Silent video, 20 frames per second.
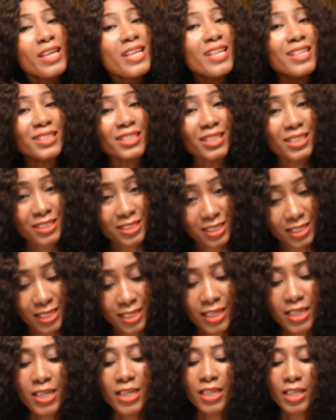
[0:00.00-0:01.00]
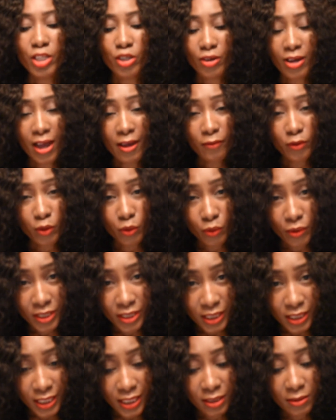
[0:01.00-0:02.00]
in Italy. You have your
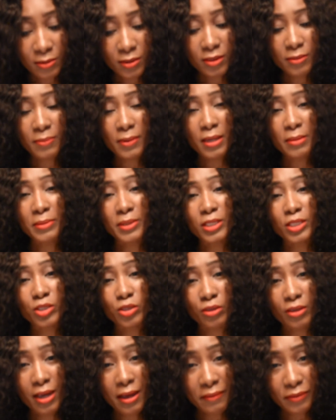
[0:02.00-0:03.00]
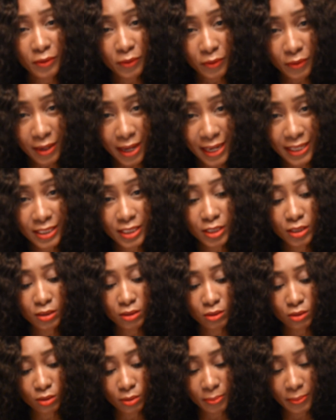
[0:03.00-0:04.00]
residence permits, you have the right
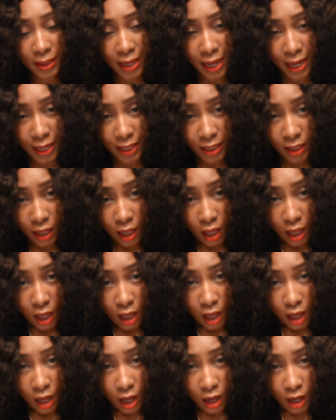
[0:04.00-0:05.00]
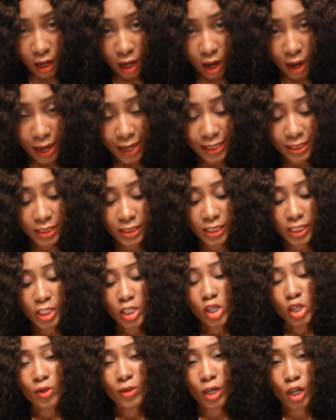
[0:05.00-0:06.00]
to buy a car in
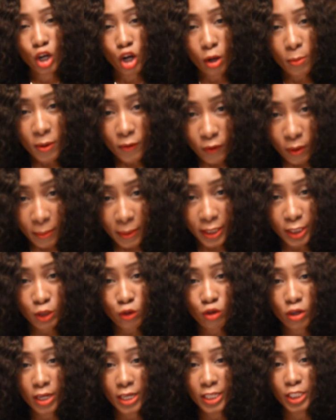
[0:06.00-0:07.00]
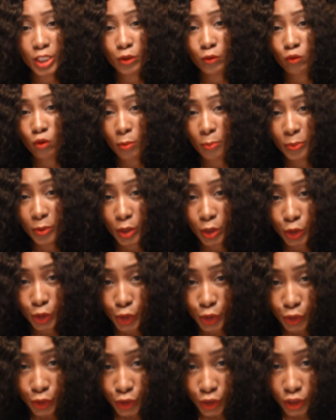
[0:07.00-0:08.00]
Italy. You're coming from any European
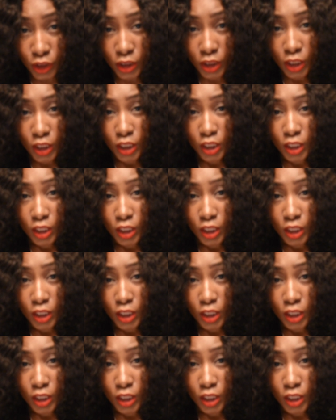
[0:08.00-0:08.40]
Union,